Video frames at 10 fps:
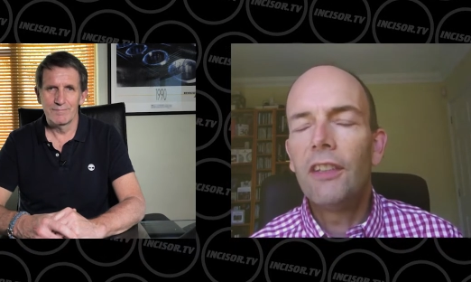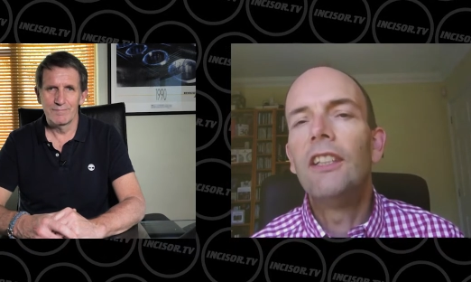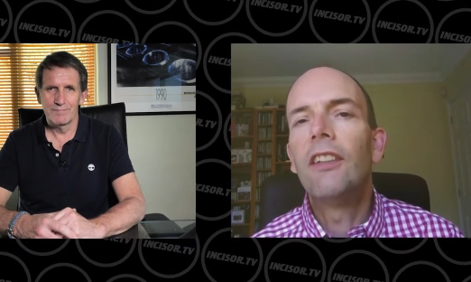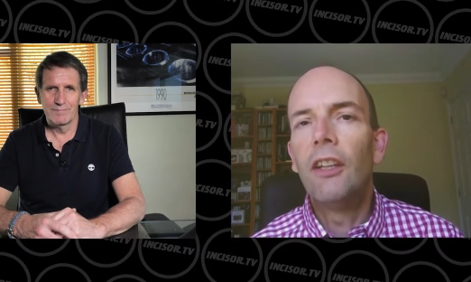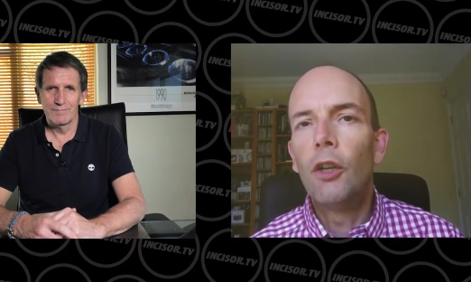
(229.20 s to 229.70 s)

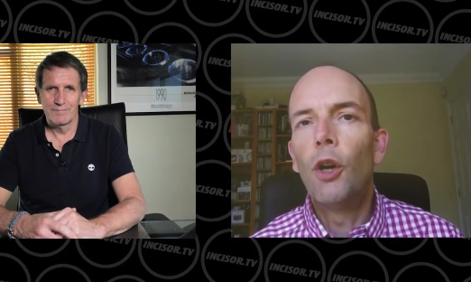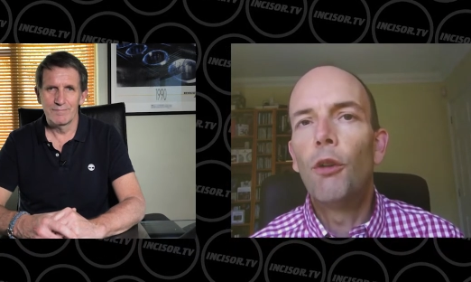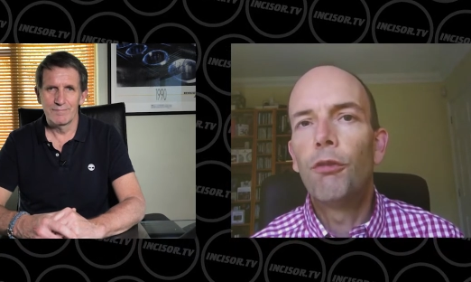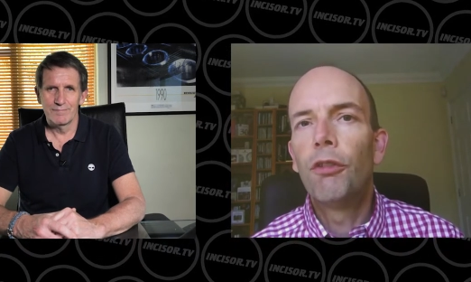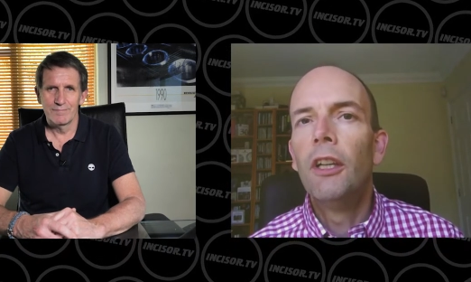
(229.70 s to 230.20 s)
Speaker 1: take
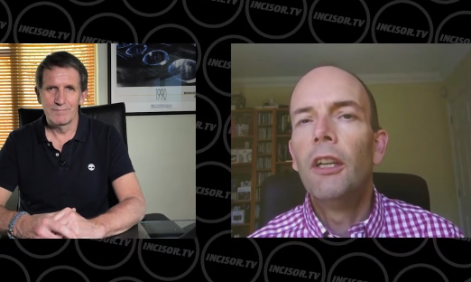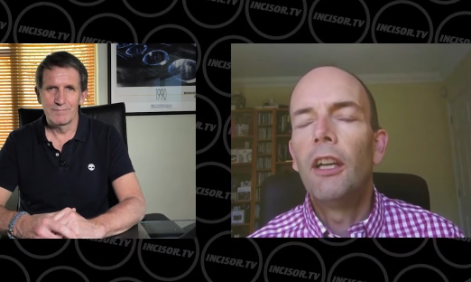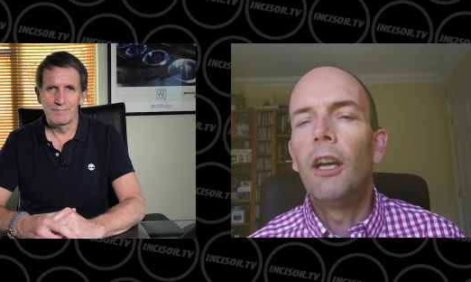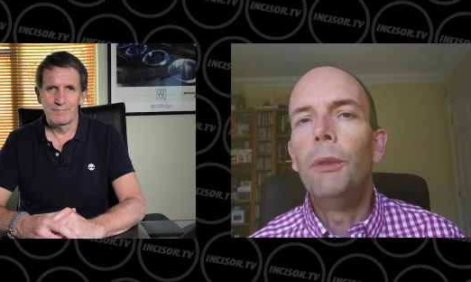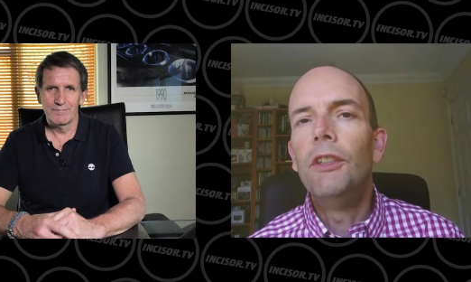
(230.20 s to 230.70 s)
off. And
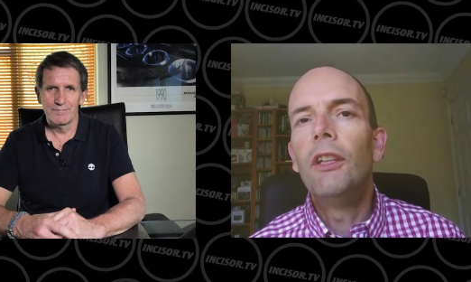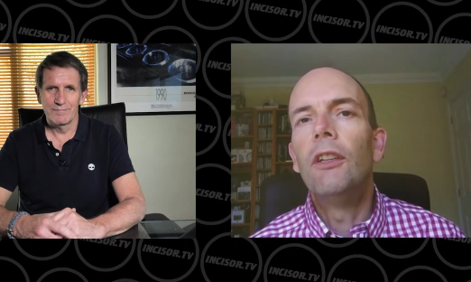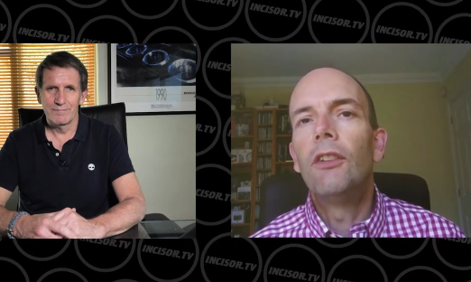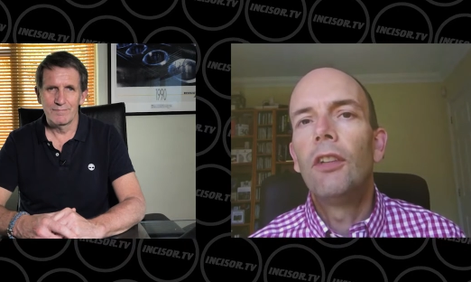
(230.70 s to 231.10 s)
we didn't